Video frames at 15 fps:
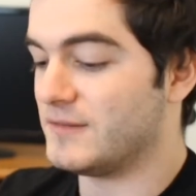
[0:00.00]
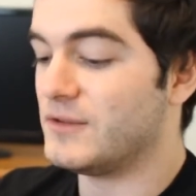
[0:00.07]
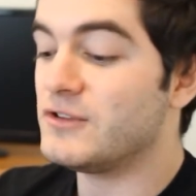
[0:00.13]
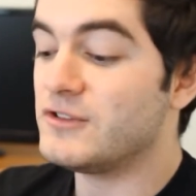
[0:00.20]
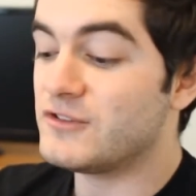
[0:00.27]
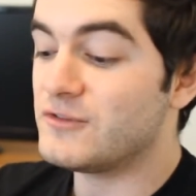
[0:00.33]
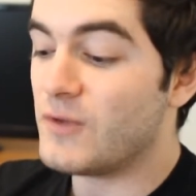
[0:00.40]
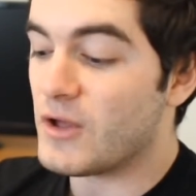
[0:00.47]
If
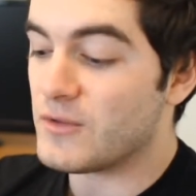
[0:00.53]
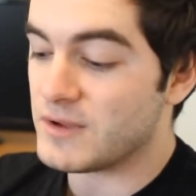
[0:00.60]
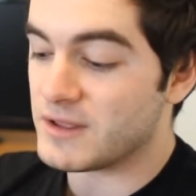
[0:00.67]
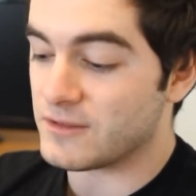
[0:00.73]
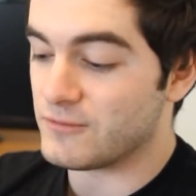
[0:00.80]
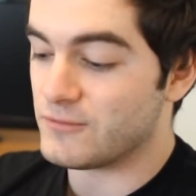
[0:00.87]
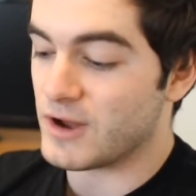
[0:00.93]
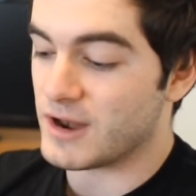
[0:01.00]
you'll just follow me
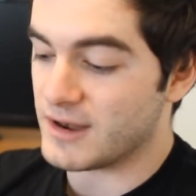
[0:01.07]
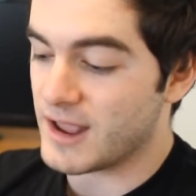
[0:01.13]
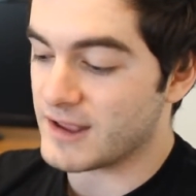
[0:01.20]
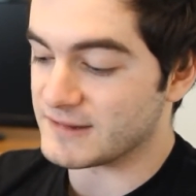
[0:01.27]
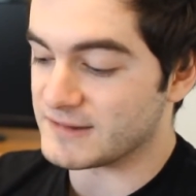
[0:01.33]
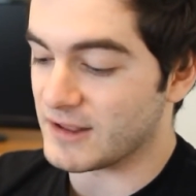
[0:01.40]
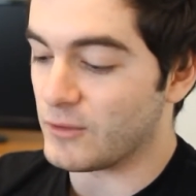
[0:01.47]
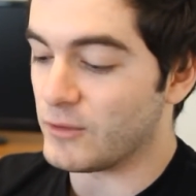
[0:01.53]
to the front
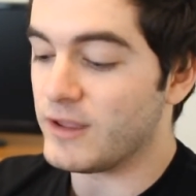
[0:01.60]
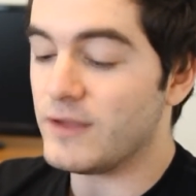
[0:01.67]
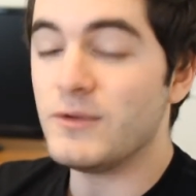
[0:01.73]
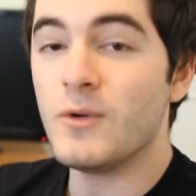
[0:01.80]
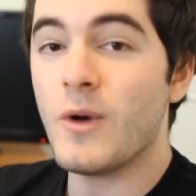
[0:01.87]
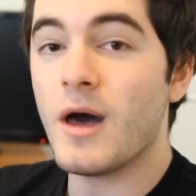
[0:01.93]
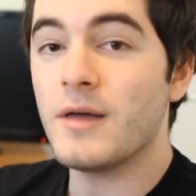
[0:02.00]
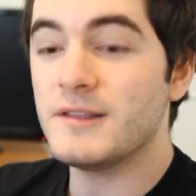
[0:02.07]
desk, I will
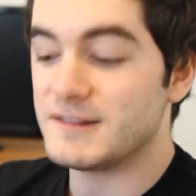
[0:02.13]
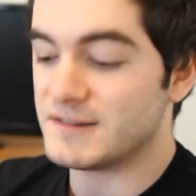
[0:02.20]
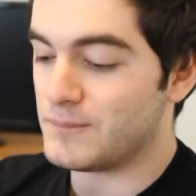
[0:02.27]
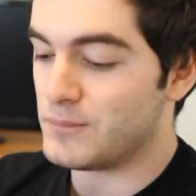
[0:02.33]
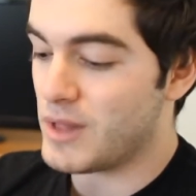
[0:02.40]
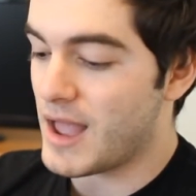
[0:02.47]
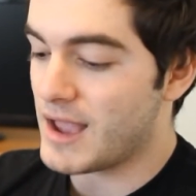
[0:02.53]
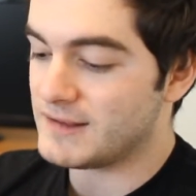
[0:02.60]
give you all the
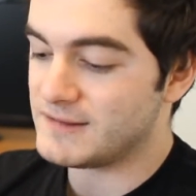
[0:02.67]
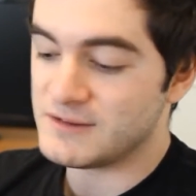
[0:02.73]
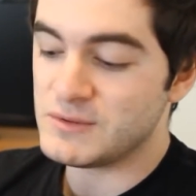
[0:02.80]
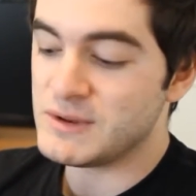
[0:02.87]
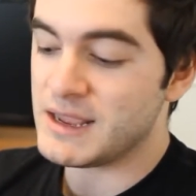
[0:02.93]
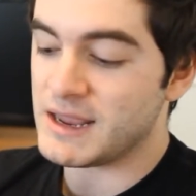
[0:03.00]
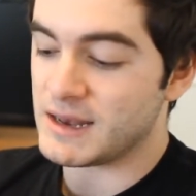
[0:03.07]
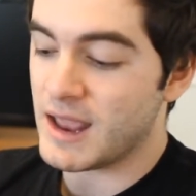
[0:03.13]
supplies
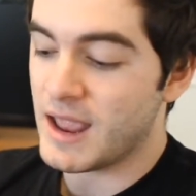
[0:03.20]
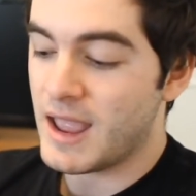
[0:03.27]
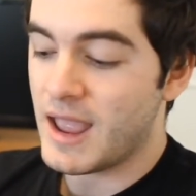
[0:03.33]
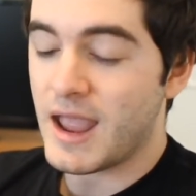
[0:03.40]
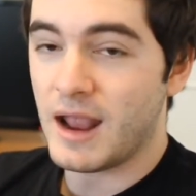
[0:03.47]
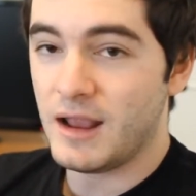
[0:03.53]
you need,